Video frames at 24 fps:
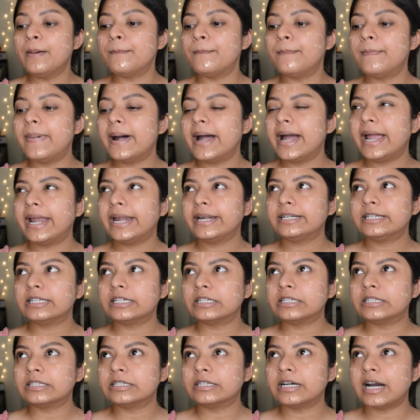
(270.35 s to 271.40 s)
But
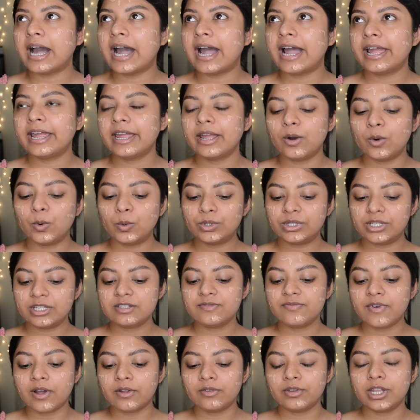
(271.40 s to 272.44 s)
I wore this
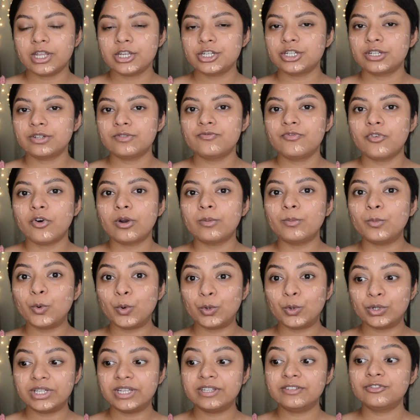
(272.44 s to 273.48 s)
foundation for
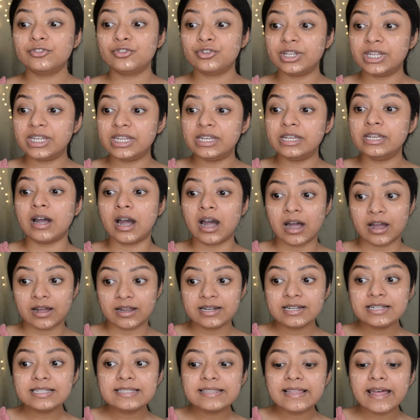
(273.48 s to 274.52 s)
more than 3
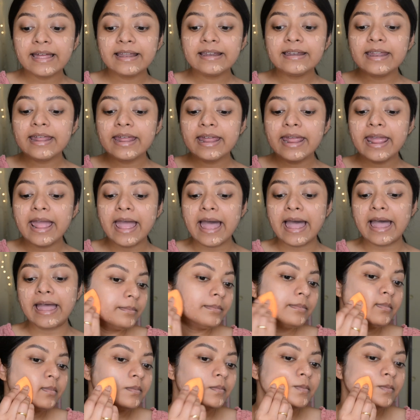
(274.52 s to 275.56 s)
hours that day,
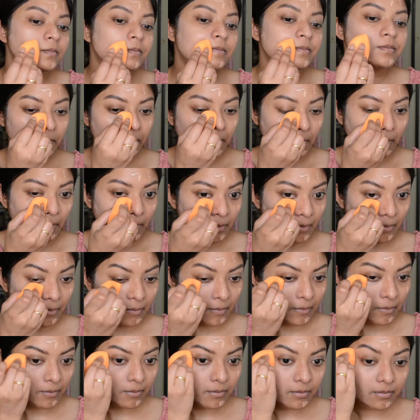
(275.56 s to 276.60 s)
and
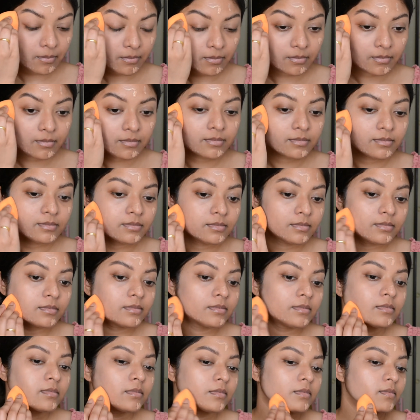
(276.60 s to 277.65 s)
at the end of
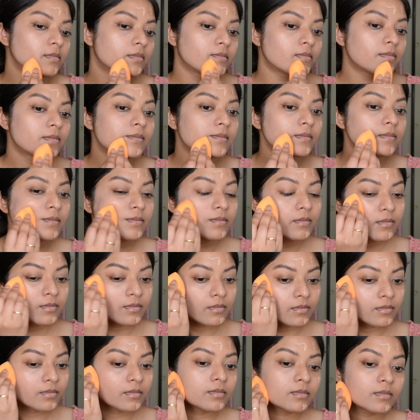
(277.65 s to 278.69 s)
3-4 hours it
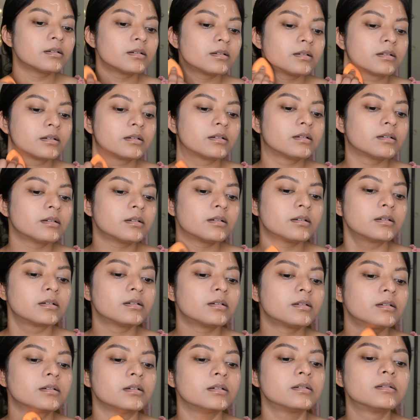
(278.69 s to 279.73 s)
was looking a little
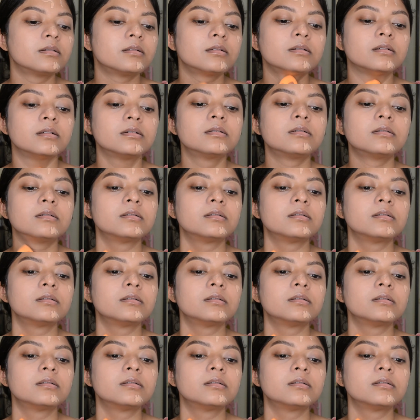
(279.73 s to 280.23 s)
cakey.